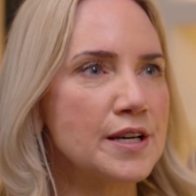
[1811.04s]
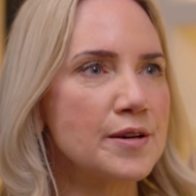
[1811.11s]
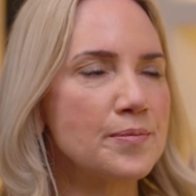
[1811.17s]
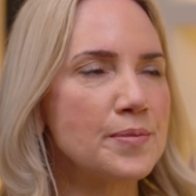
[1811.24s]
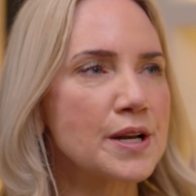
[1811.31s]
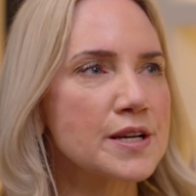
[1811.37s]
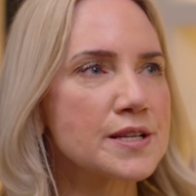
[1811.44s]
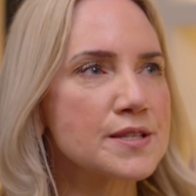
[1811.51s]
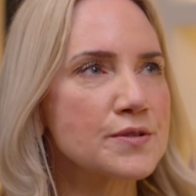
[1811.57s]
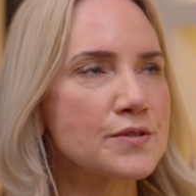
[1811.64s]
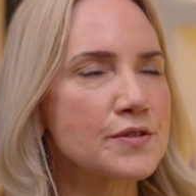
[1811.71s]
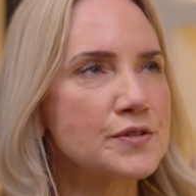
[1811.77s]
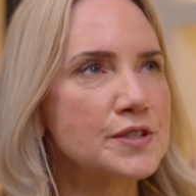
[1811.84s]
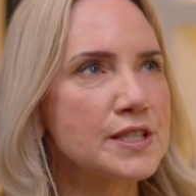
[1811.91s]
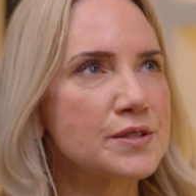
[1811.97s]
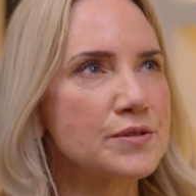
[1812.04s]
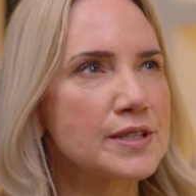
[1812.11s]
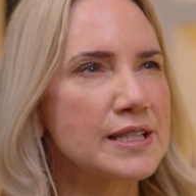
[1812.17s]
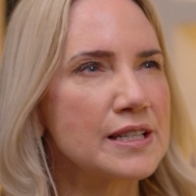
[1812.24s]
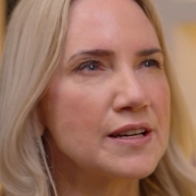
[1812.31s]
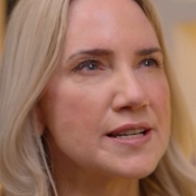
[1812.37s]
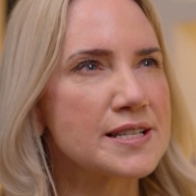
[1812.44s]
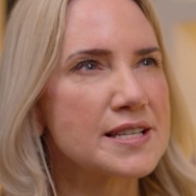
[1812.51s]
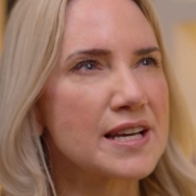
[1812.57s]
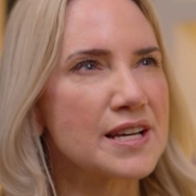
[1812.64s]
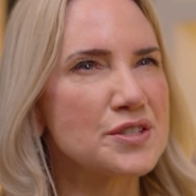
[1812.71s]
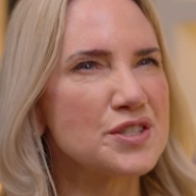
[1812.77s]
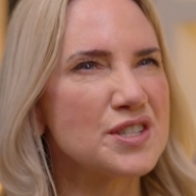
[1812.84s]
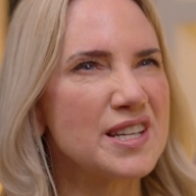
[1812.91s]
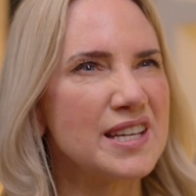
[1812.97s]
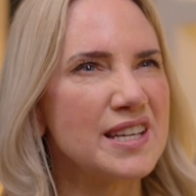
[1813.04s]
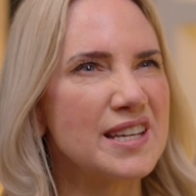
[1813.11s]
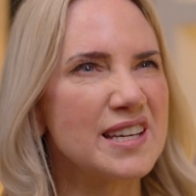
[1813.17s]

But I sort of did realise that actually